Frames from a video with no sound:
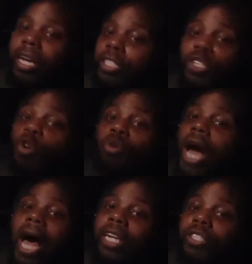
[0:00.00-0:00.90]
there's
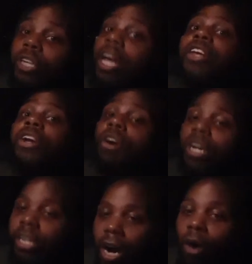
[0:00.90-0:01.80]
new knowledge. You're
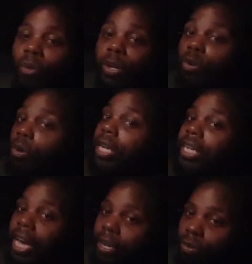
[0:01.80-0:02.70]
going to know when you
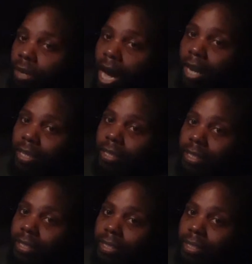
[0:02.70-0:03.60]
hit that new knowledge.